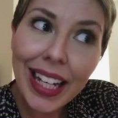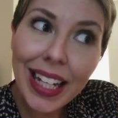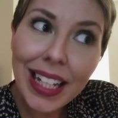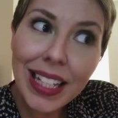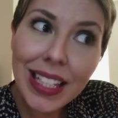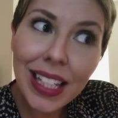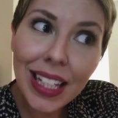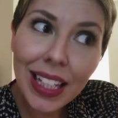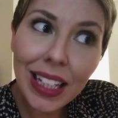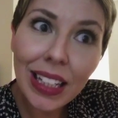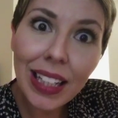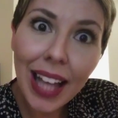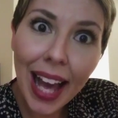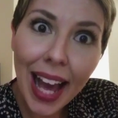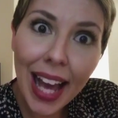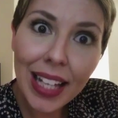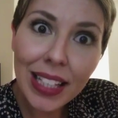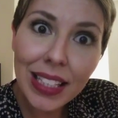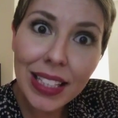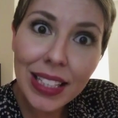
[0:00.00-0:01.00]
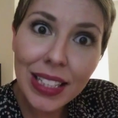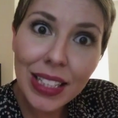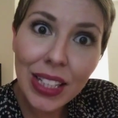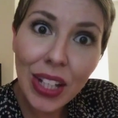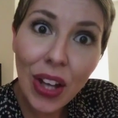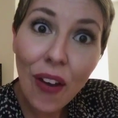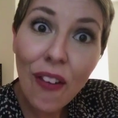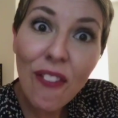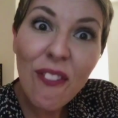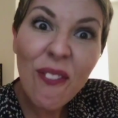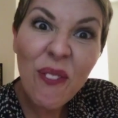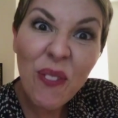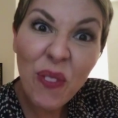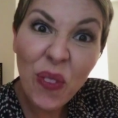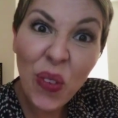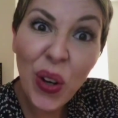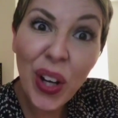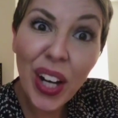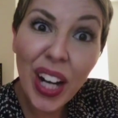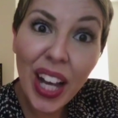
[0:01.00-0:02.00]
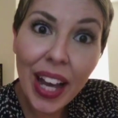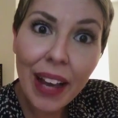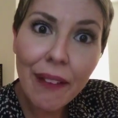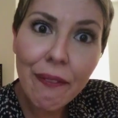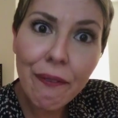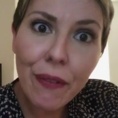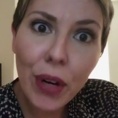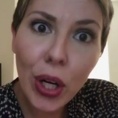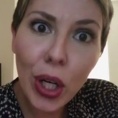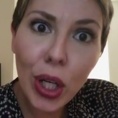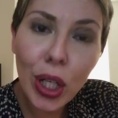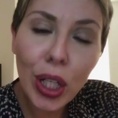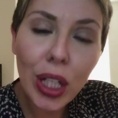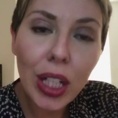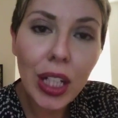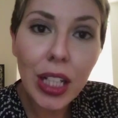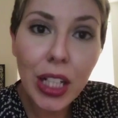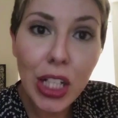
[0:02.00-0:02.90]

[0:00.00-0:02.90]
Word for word: And it's gonna last forever